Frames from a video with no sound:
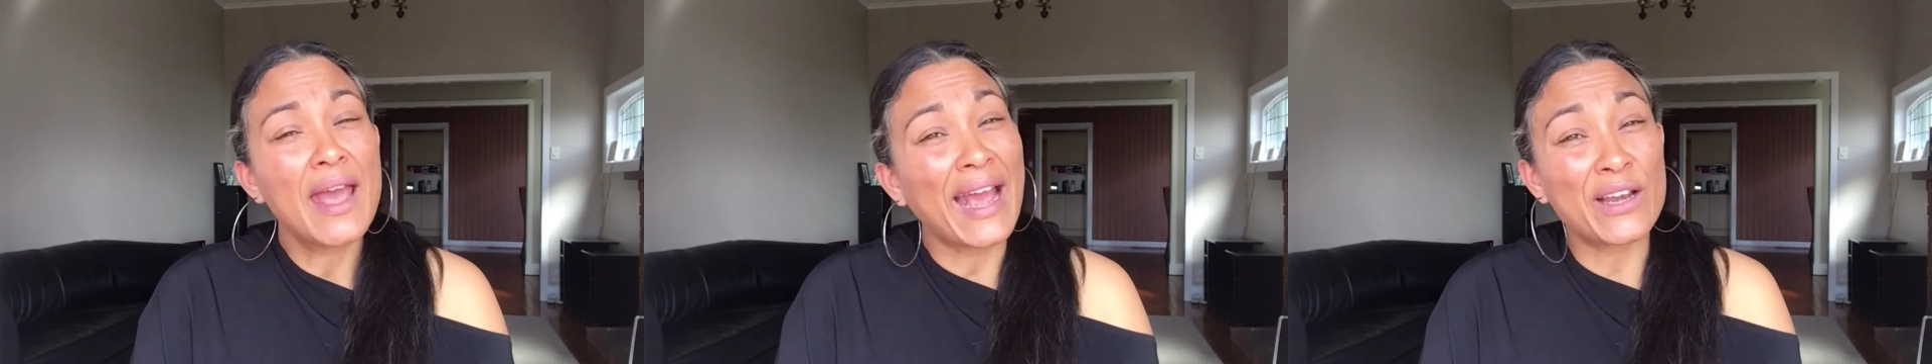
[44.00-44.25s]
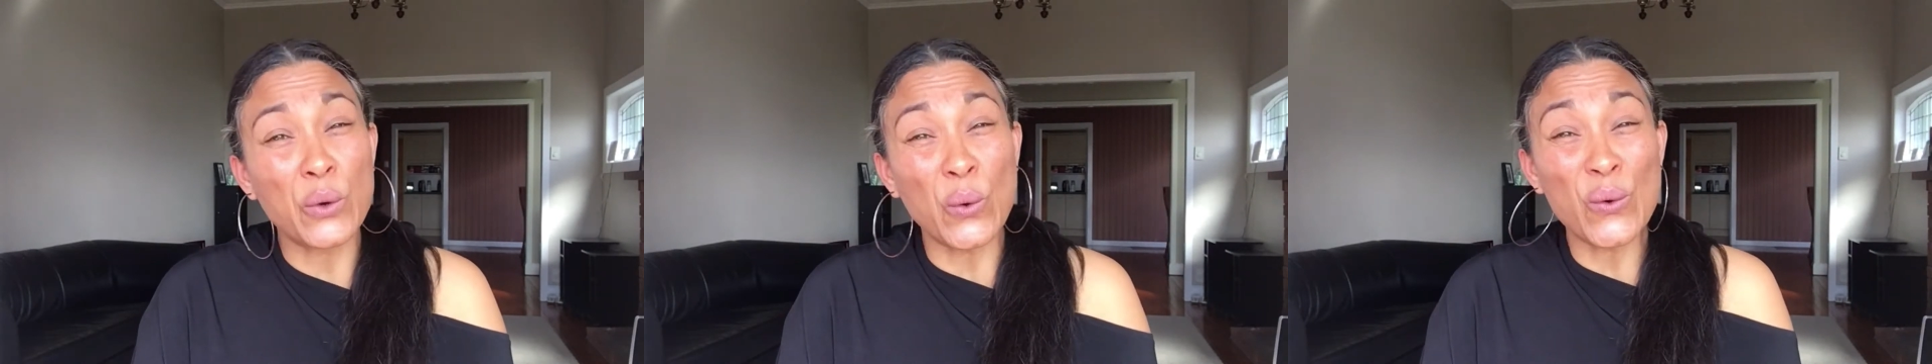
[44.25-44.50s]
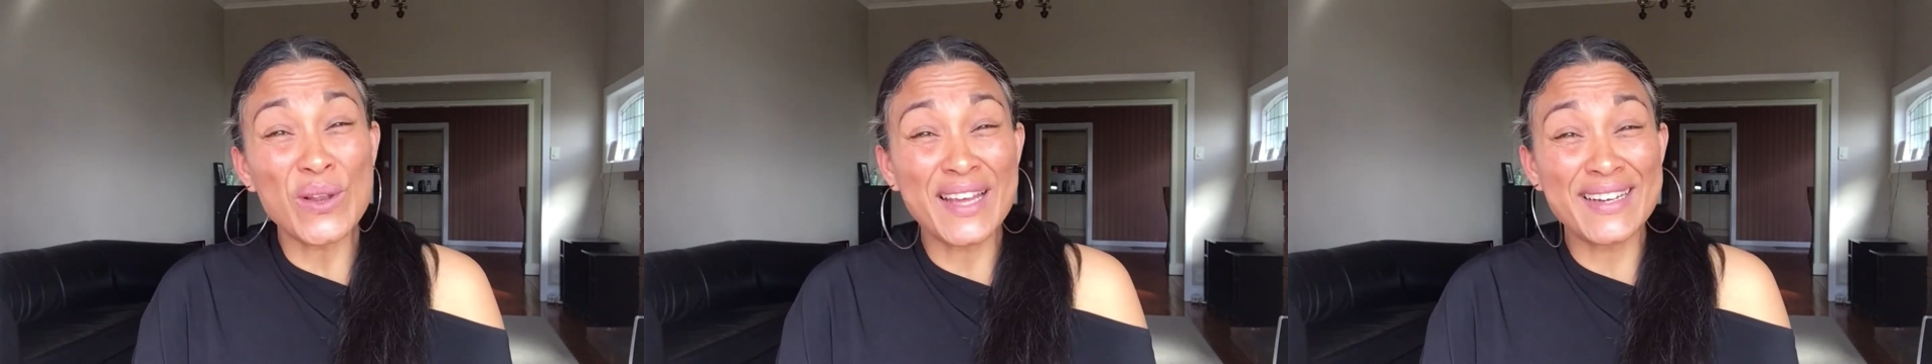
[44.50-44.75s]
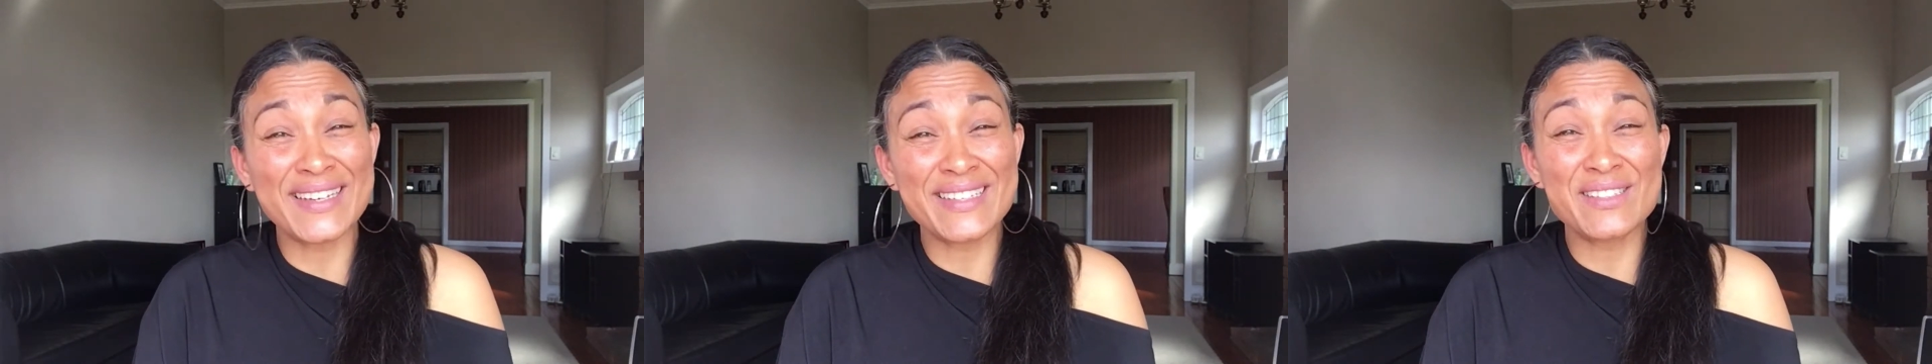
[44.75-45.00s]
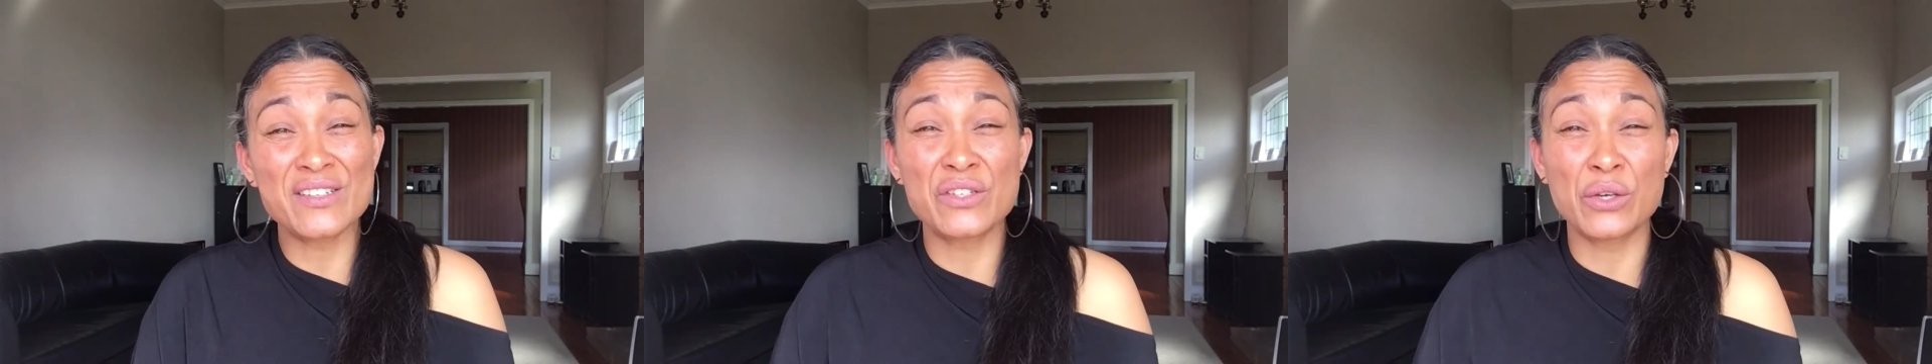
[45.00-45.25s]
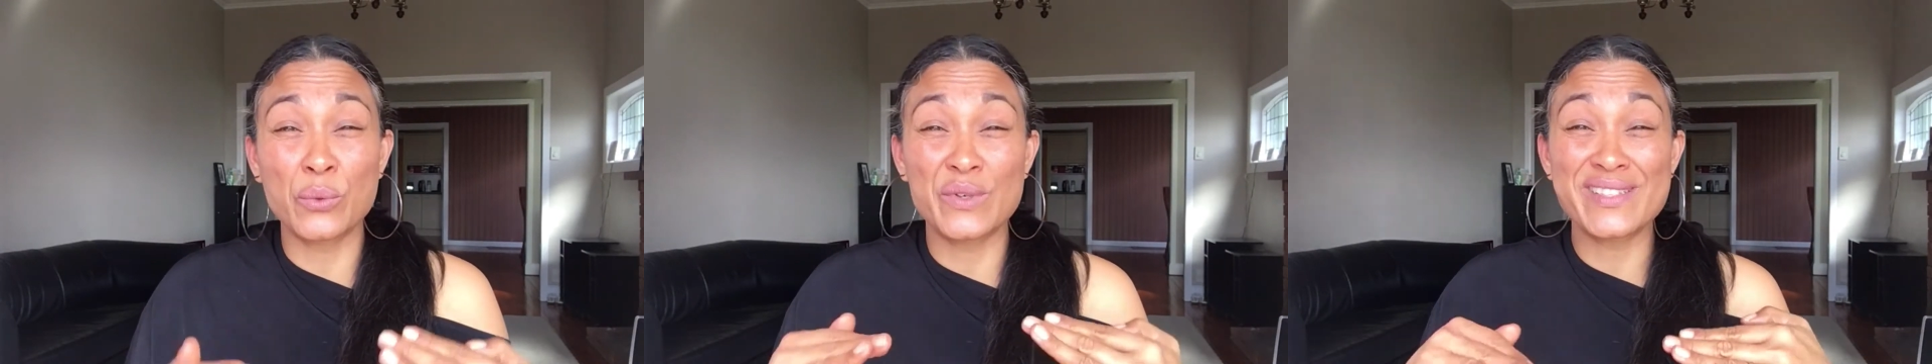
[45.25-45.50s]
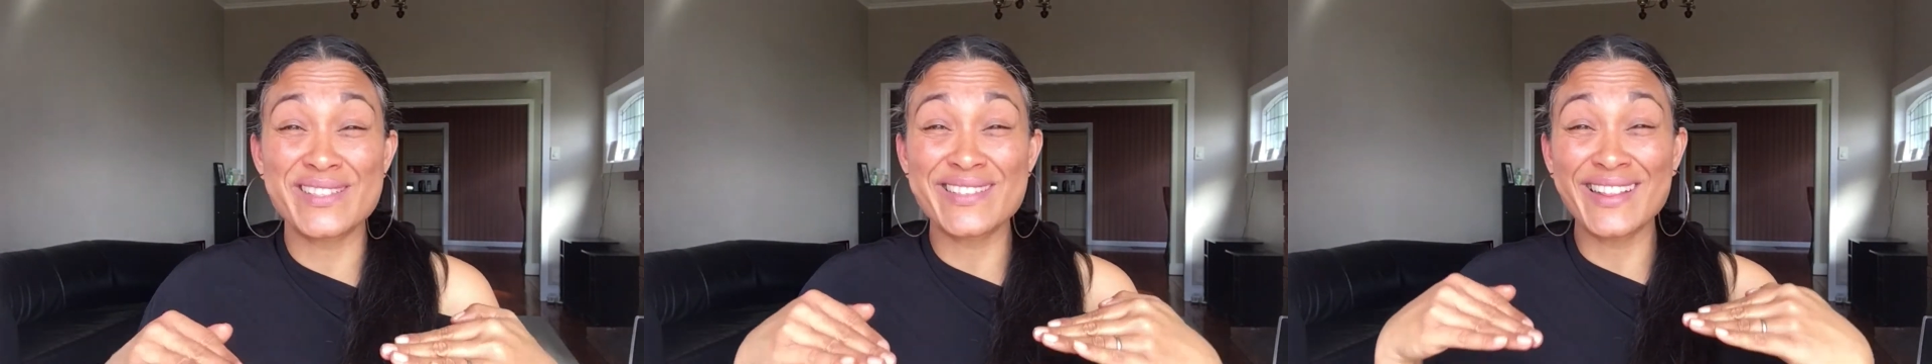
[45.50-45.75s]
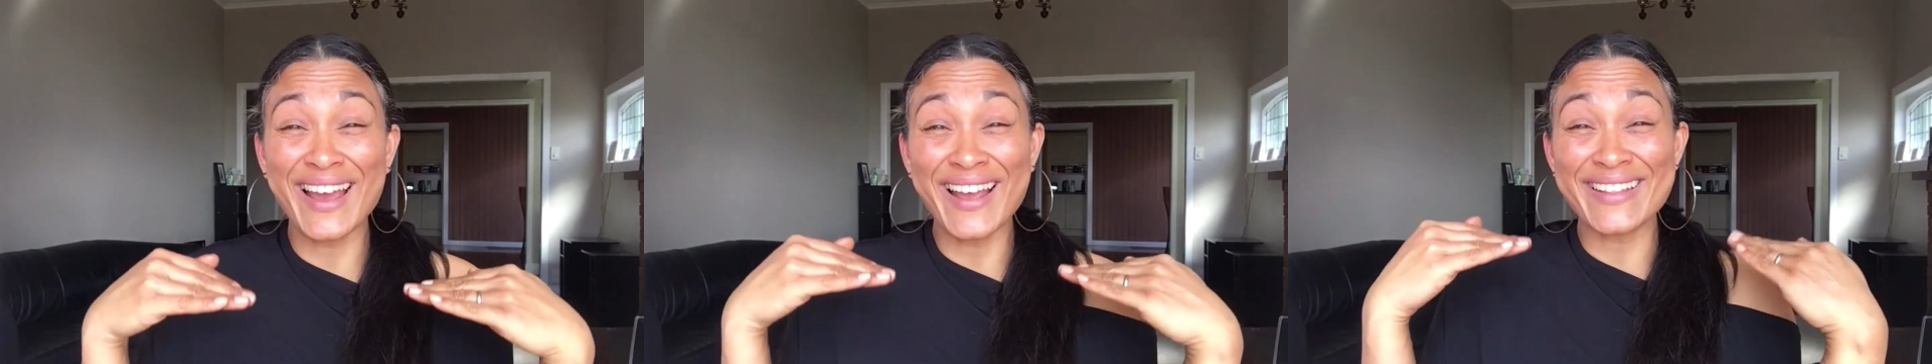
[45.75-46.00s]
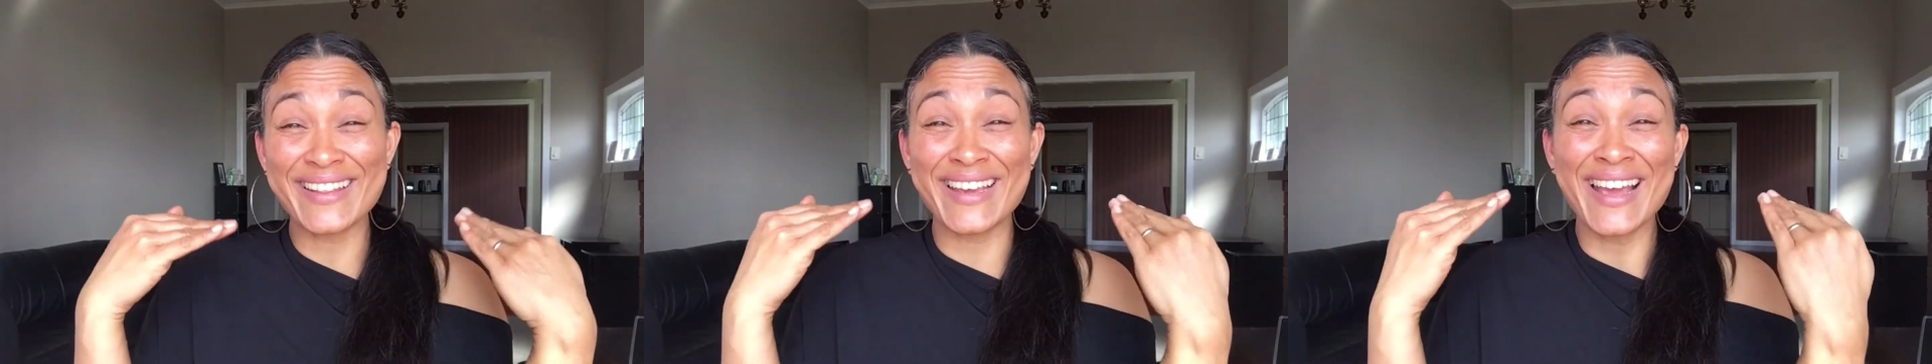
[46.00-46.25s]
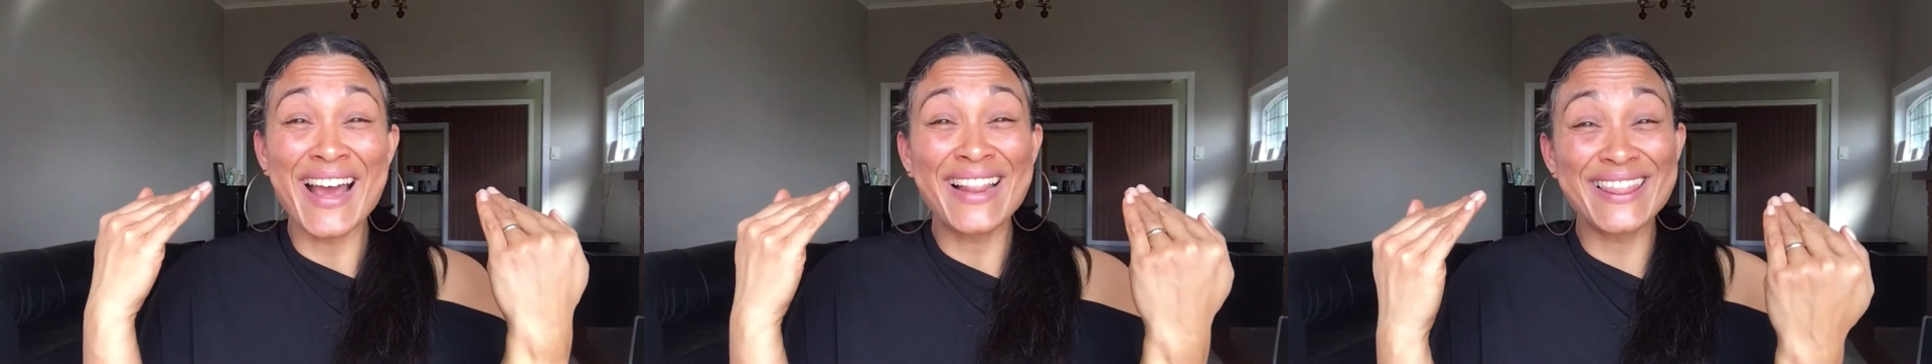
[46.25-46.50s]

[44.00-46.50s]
and all i needed to do was slightly